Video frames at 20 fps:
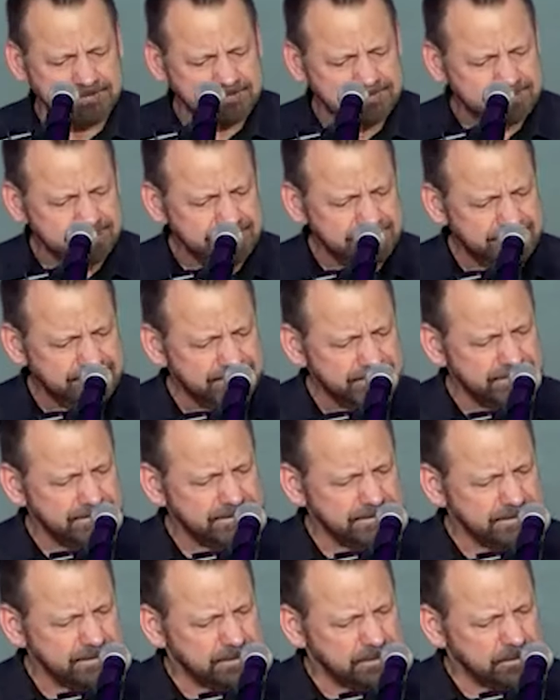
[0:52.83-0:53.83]

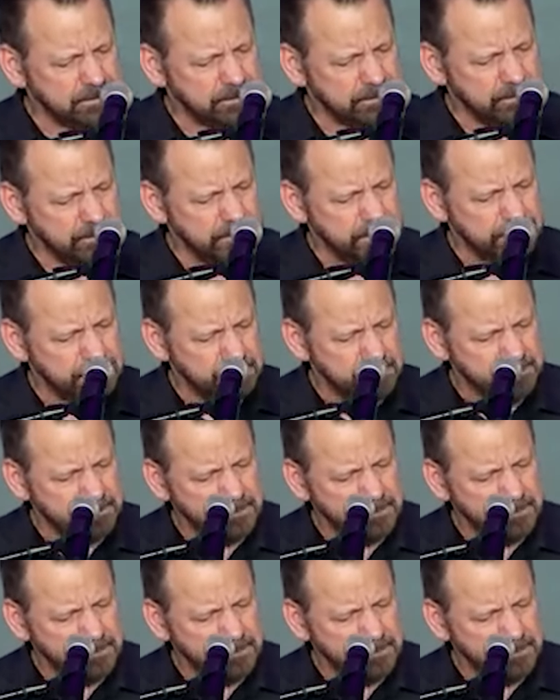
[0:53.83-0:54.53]
[no speech]